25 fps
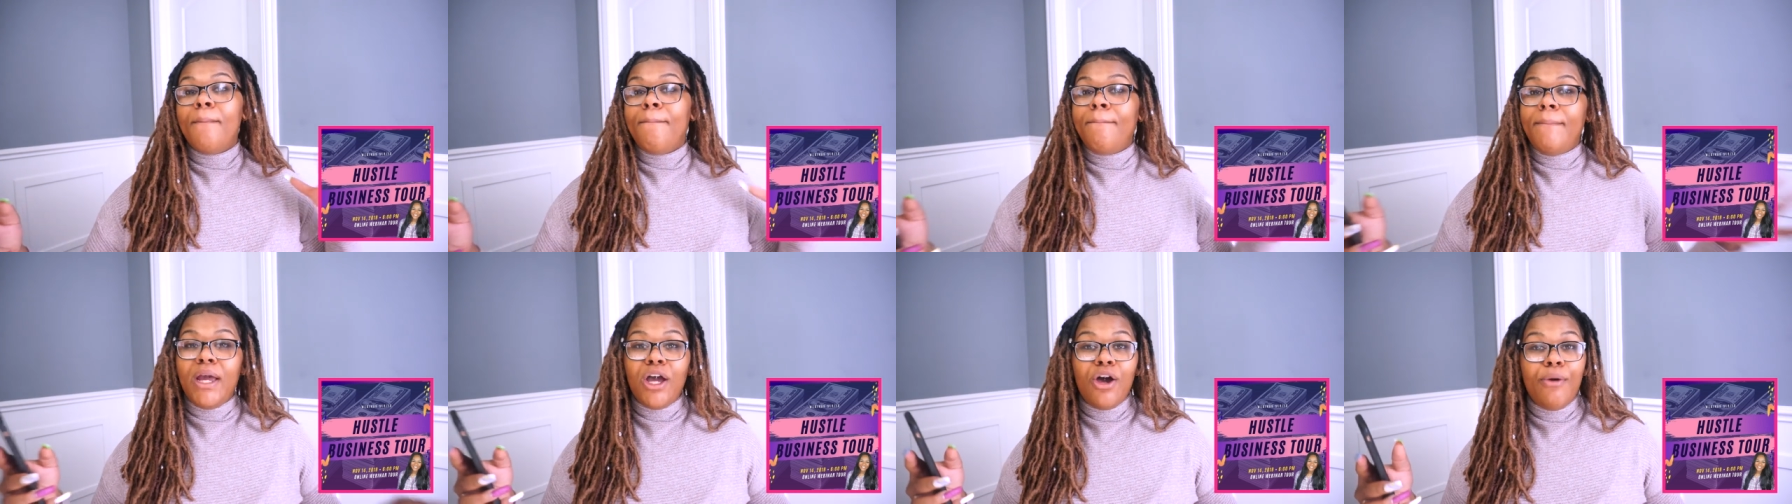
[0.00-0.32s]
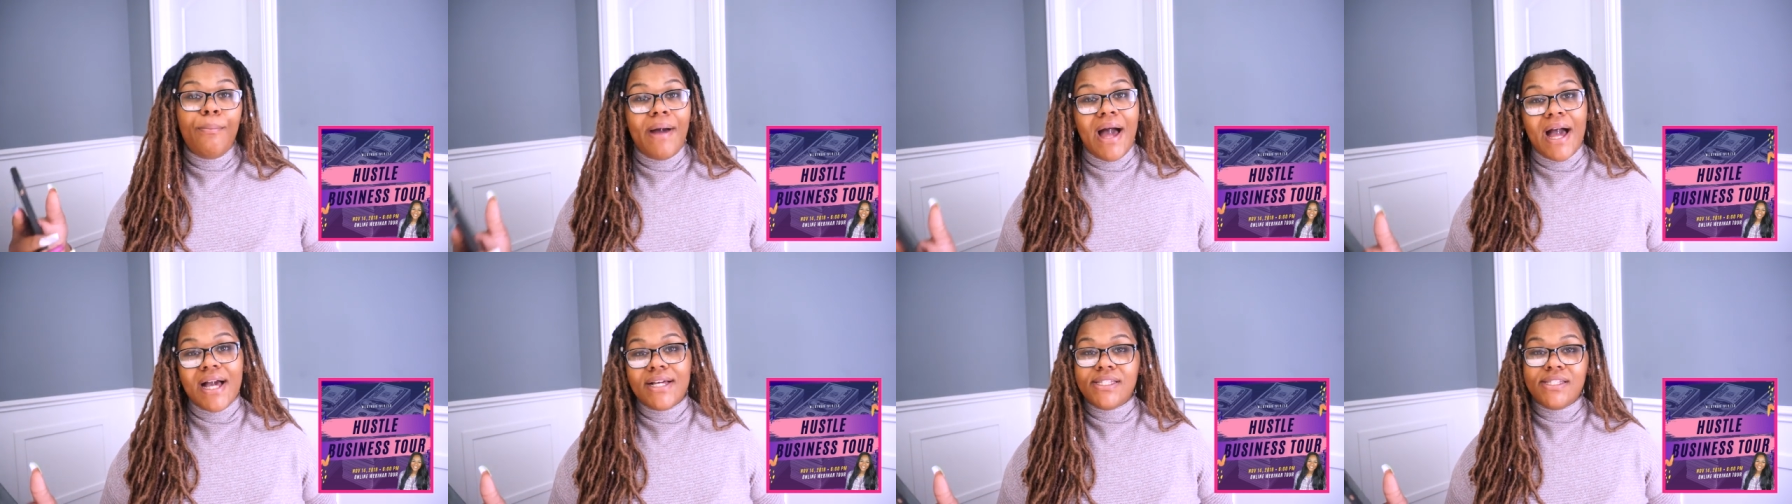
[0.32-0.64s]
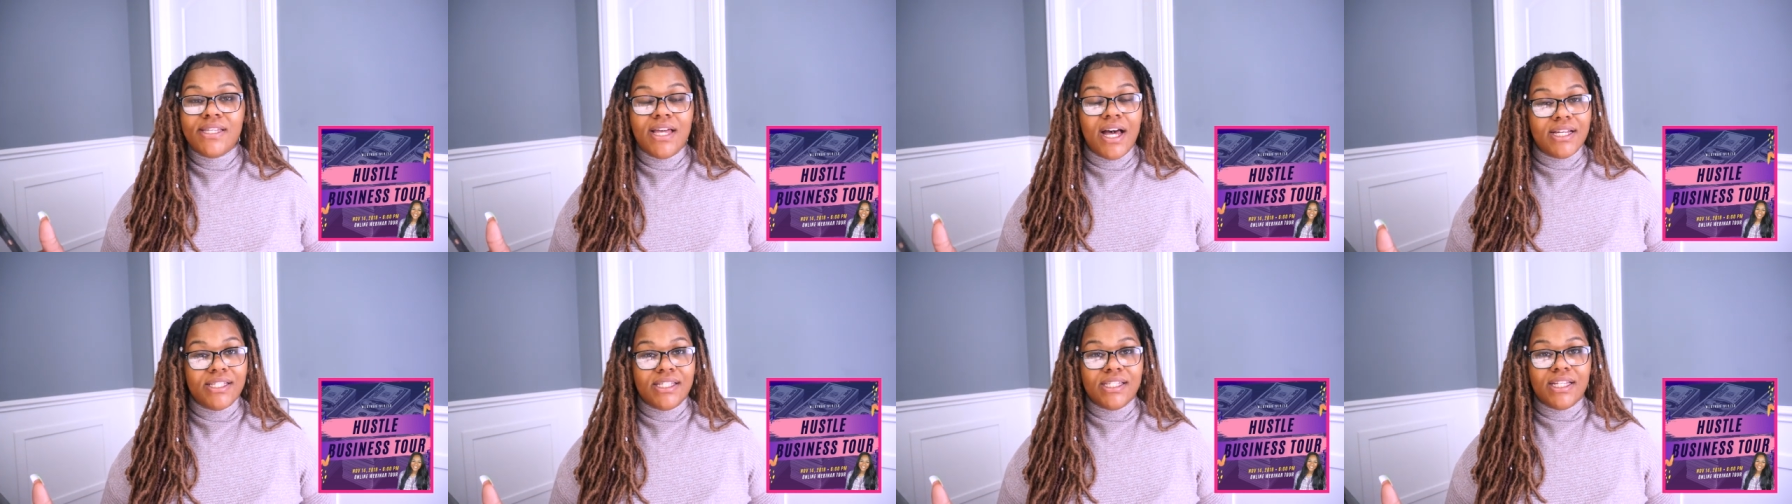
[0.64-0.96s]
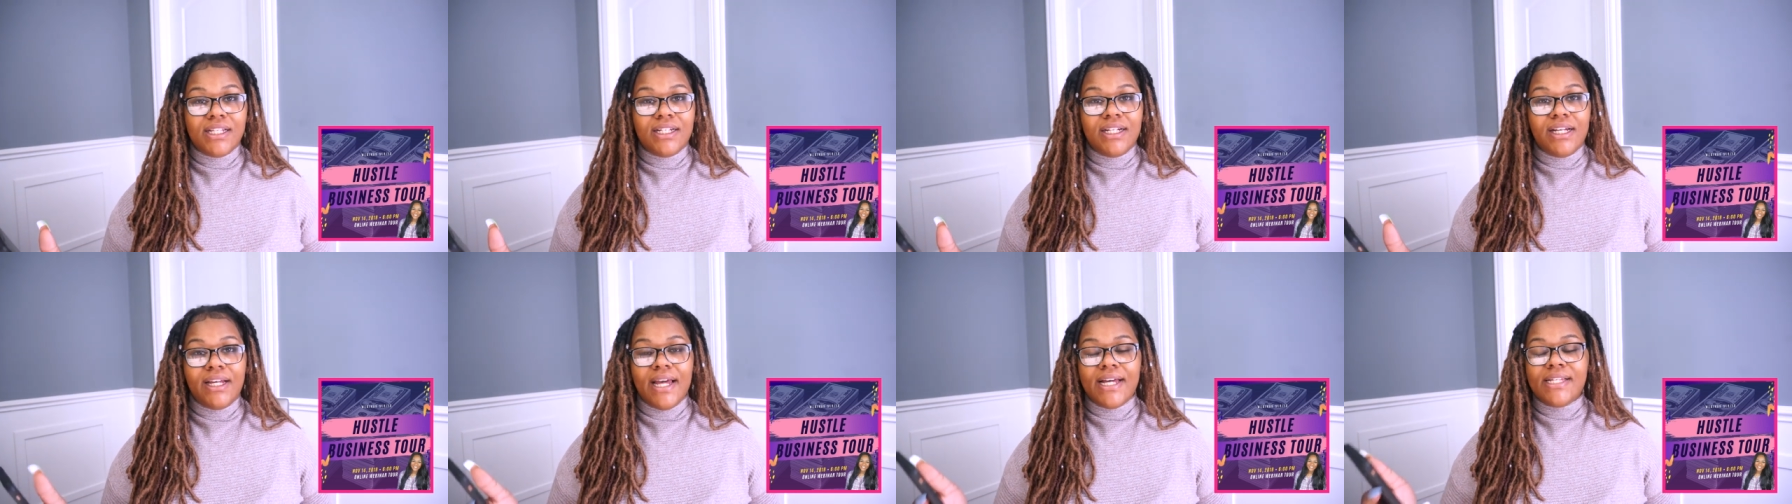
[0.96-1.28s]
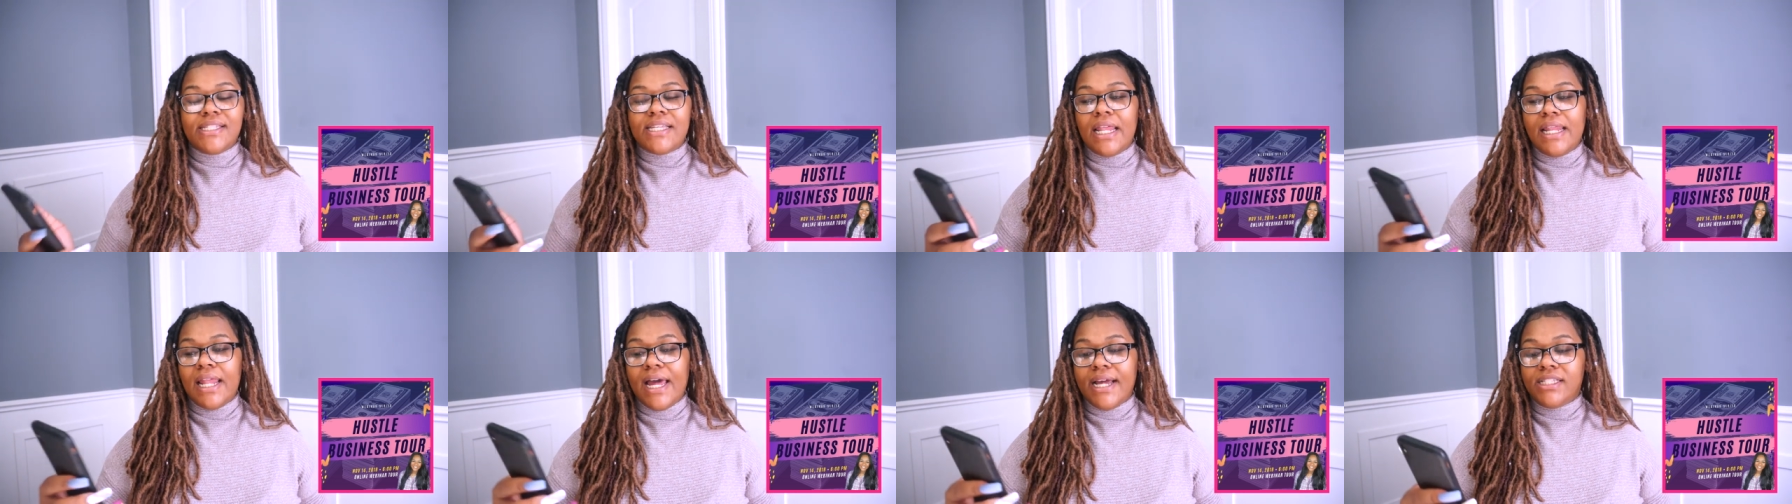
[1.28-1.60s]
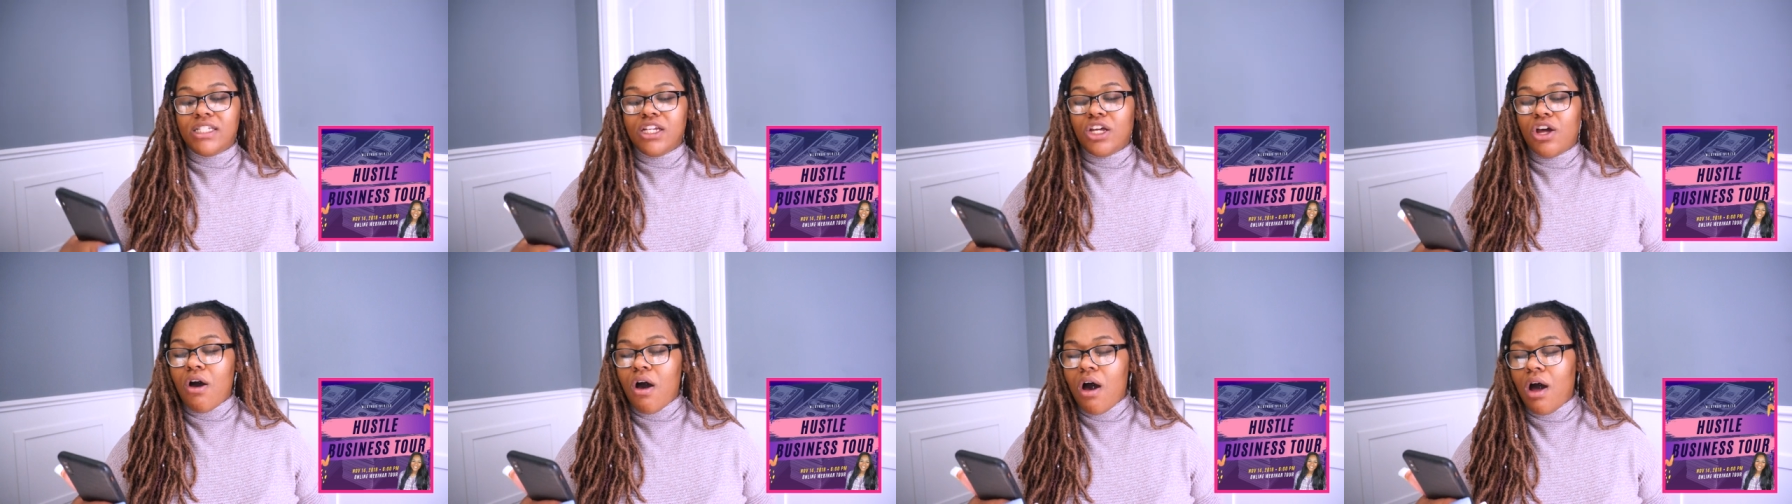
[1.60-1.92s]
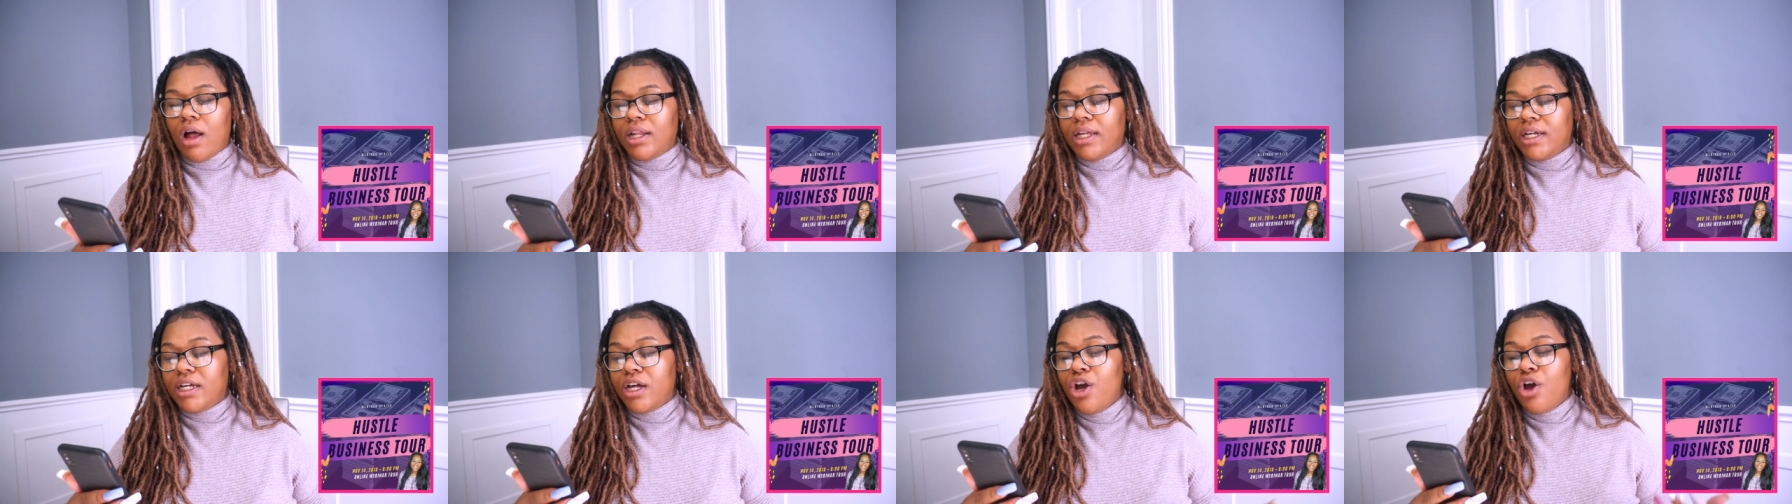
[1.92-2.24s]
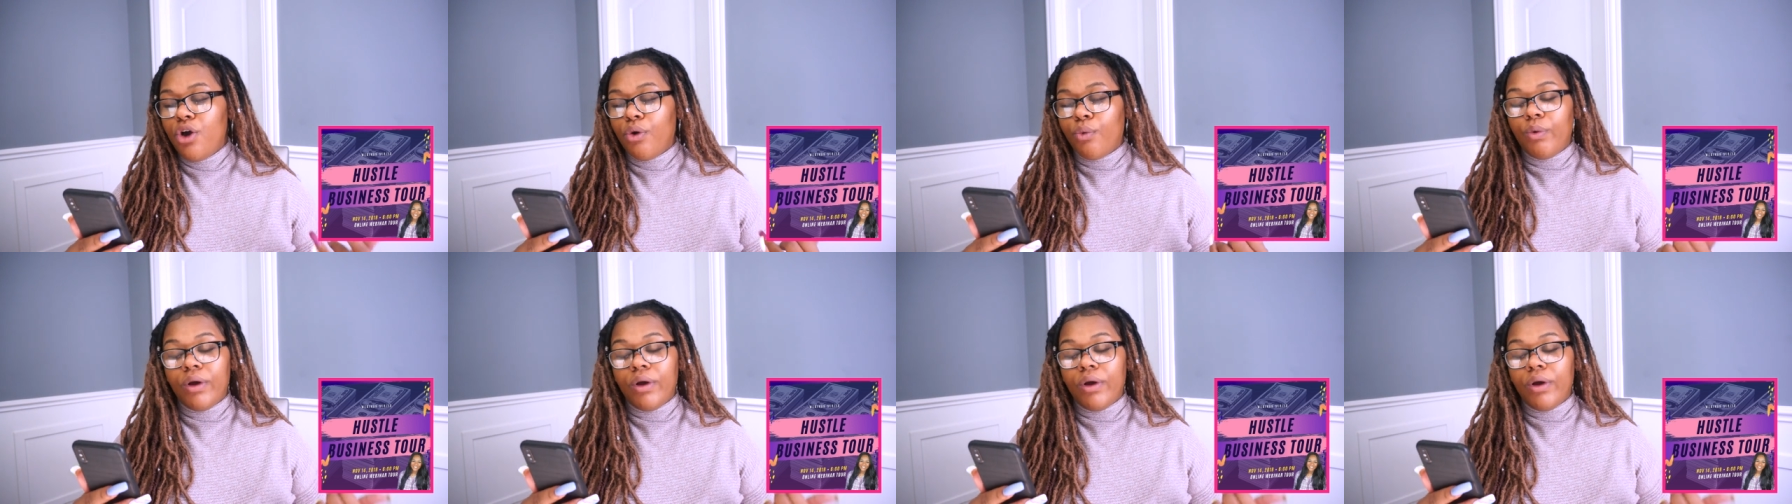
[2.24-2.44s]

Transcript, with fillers: mailbox hustling, as I like to call it,